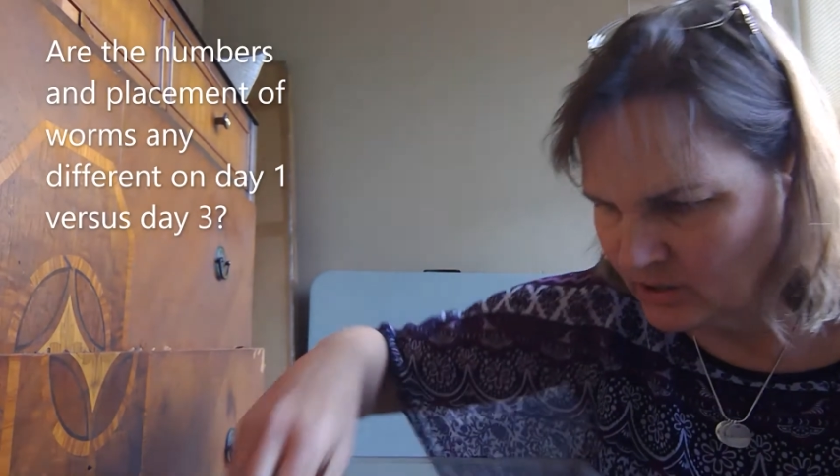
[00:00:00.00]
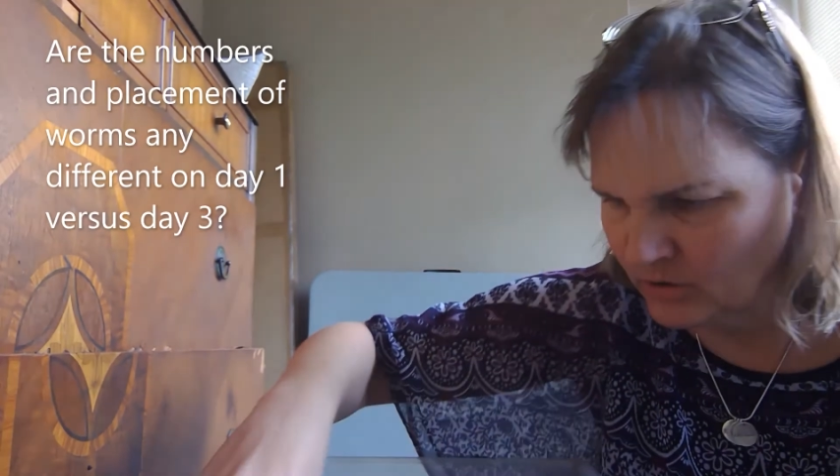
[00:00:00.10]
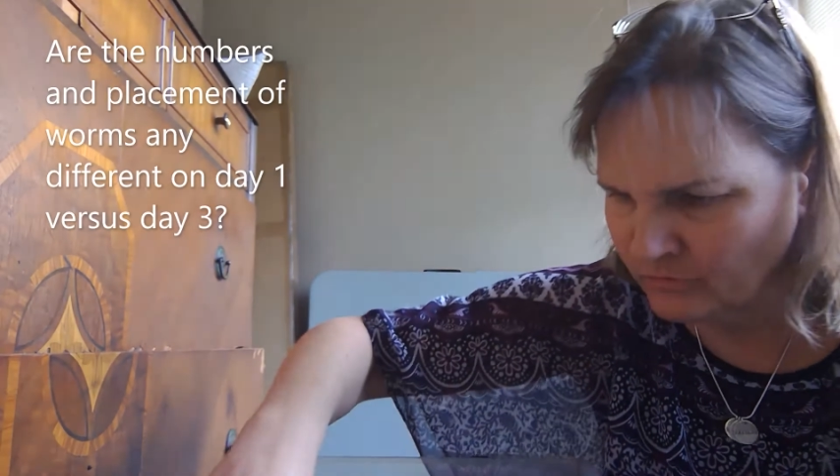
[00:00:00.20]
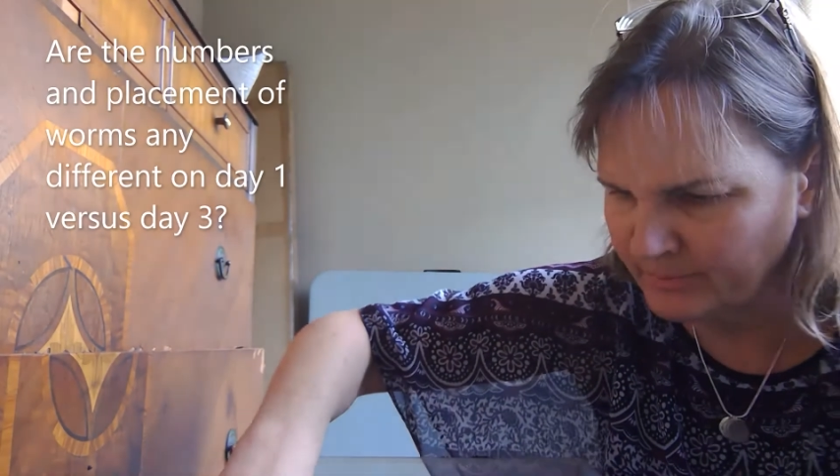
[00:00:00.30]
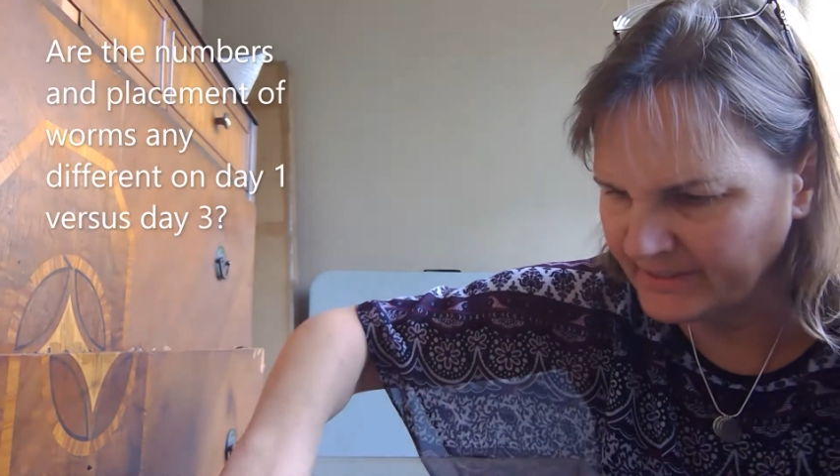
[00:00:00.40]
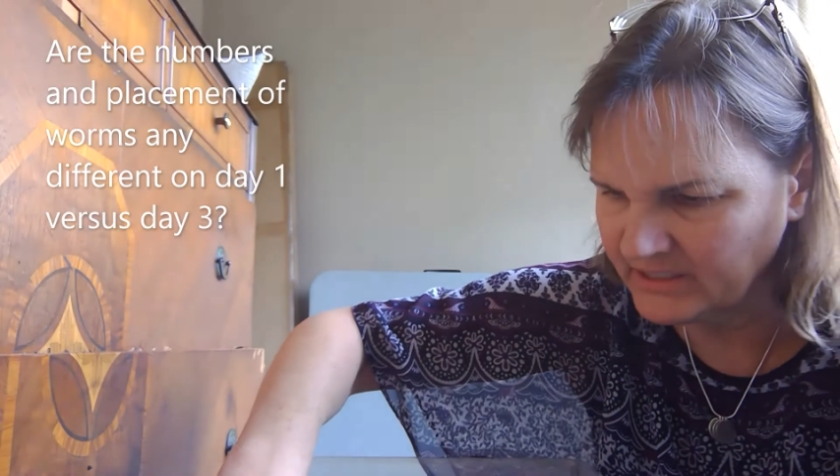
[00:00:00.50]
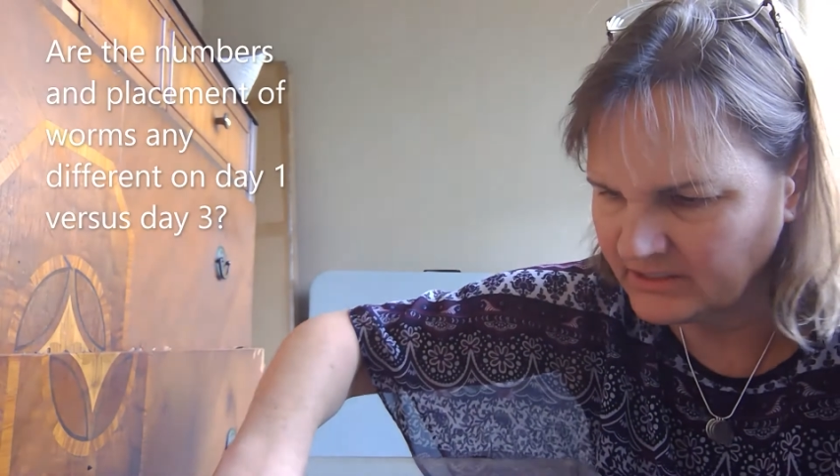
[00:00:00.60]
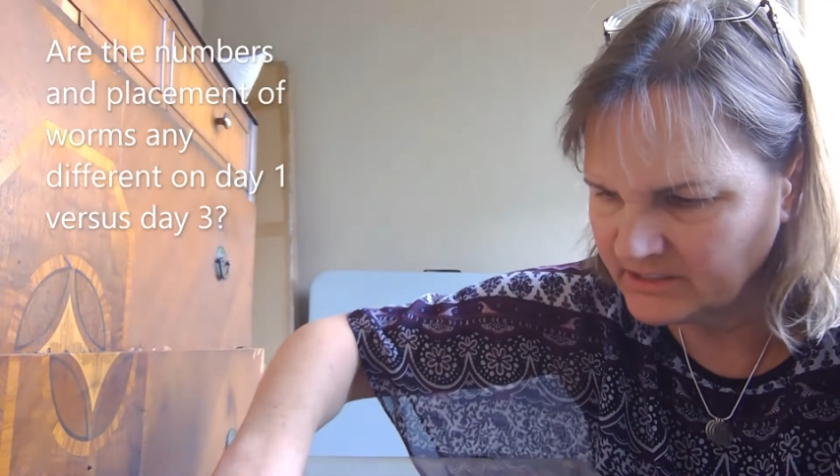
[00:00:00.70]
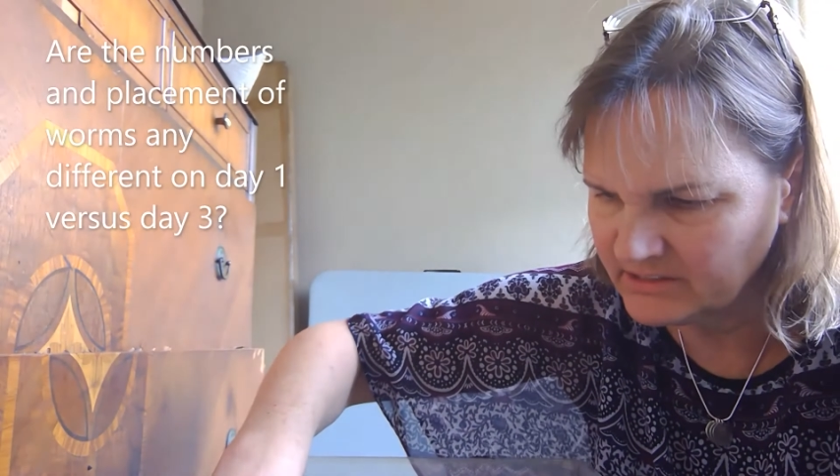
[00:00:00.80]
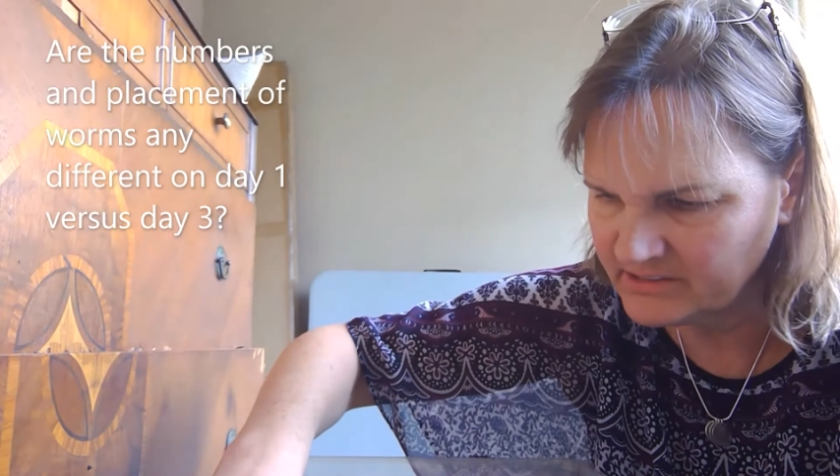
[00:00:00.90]
over by the
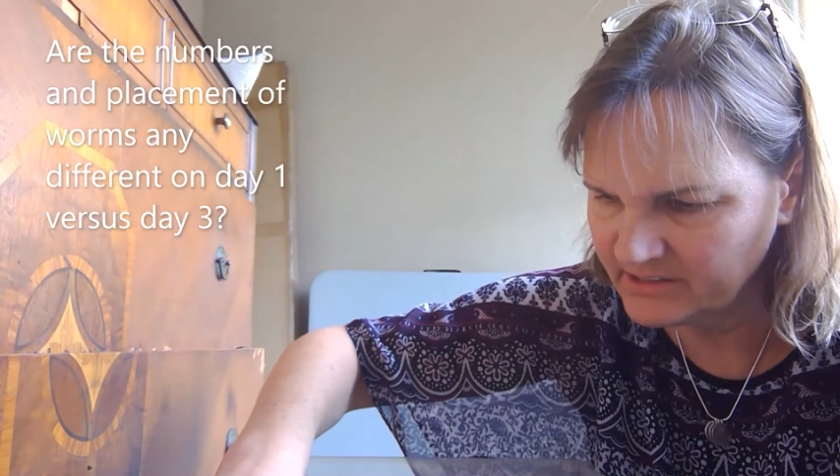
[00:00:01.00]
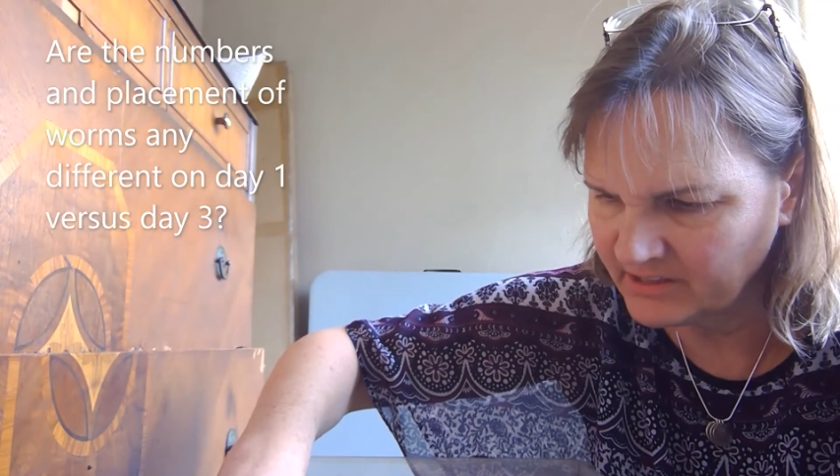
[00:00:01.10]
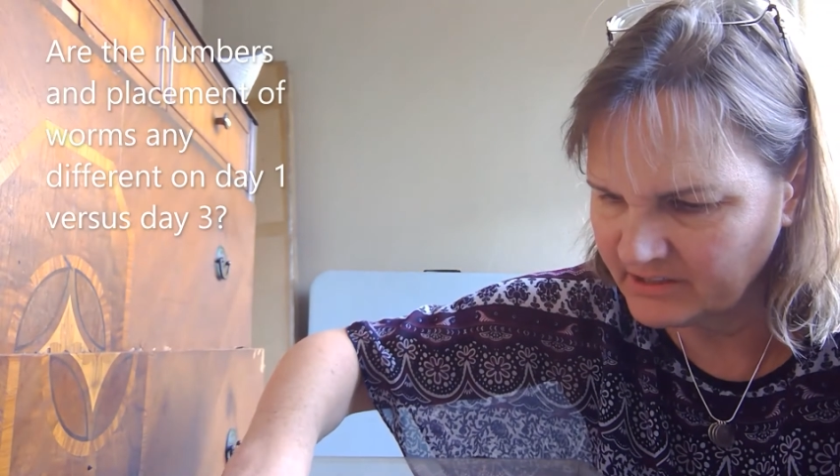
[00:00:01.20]
onions,